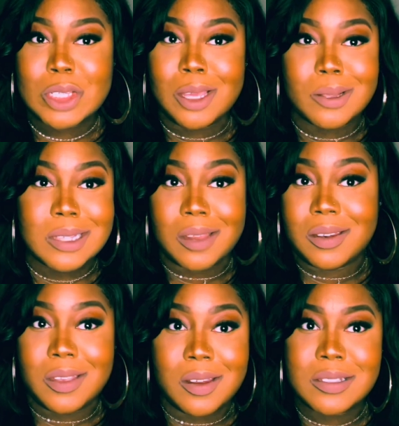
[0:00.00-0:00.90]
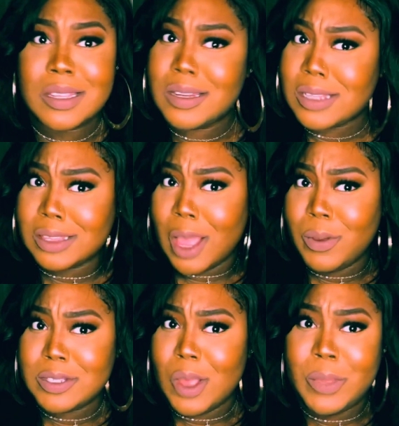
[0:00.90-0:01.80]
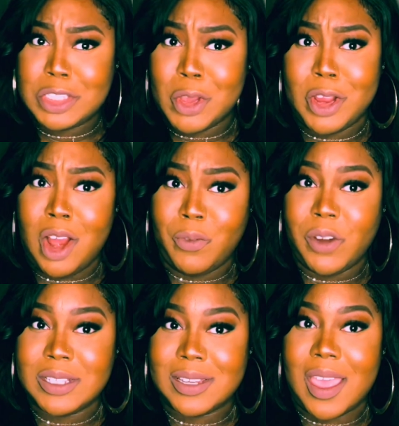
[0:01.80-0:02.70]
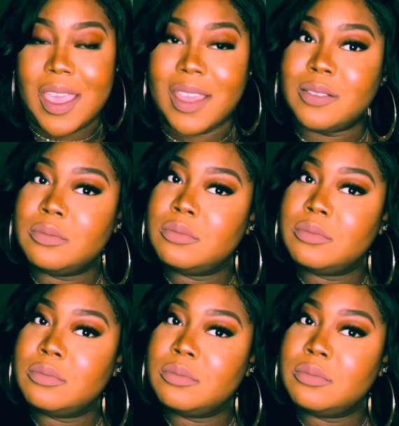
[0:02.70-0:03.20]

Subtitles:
She gonna say to Dennis, Dennis, I thought we was gonna meet your girlfriend today.